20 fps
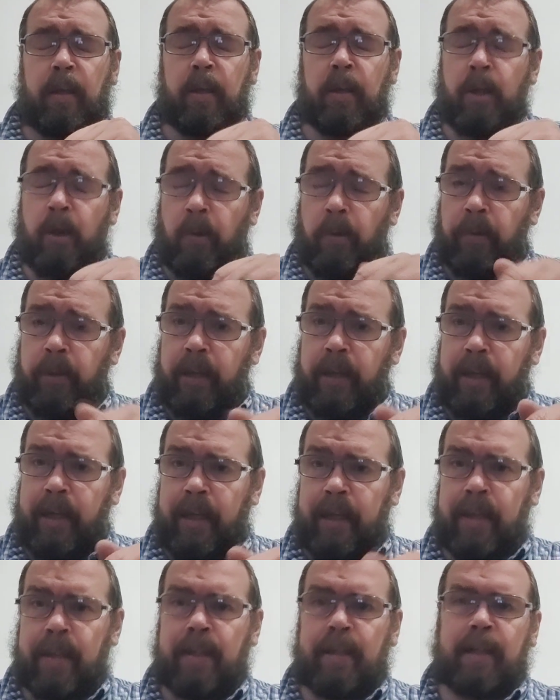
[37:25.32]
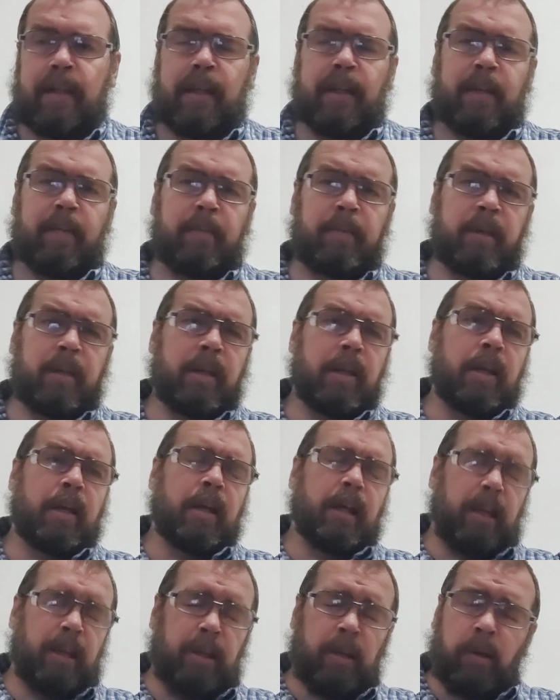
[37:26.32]
Know that ahead of time.
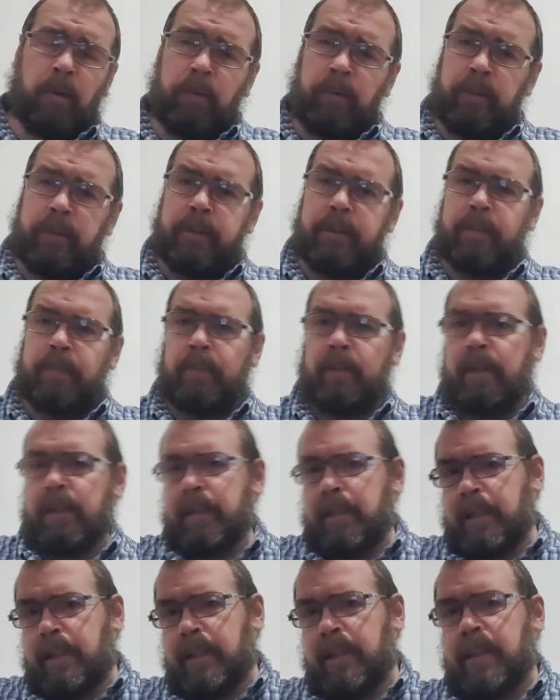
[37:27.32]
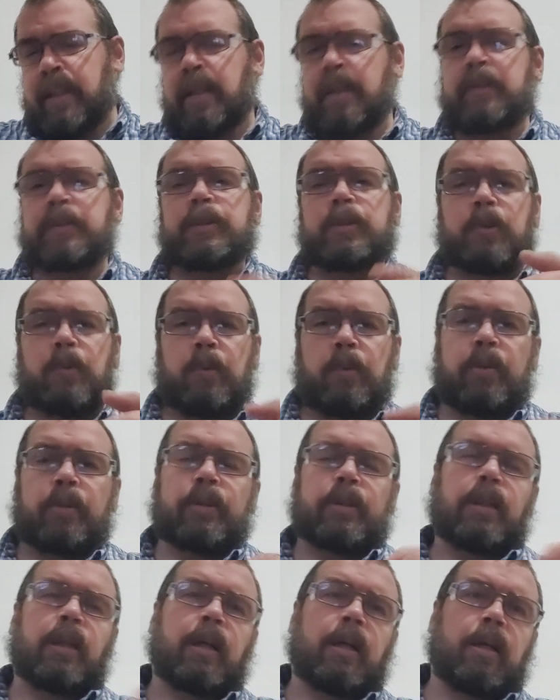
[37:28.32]
Know that you may need to get a shorter
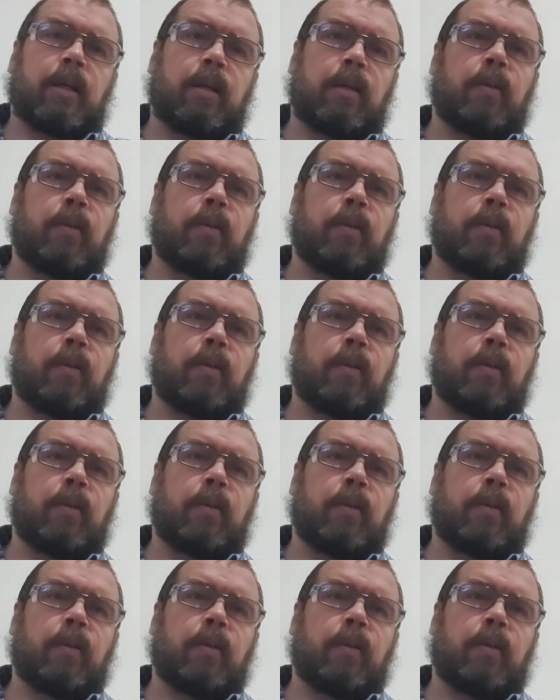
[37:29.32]
stock,